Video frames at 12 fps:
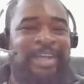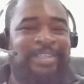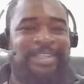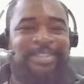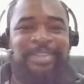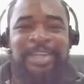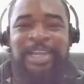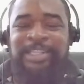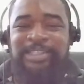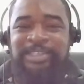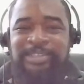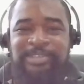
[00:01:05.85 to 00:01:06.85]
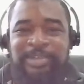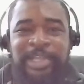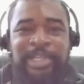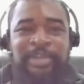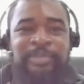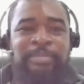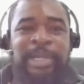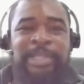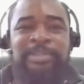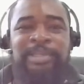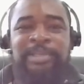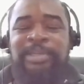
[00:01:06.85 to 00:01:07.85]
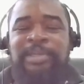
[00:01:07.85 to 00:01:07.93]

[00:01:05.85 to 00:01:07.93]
access to that right off the bat.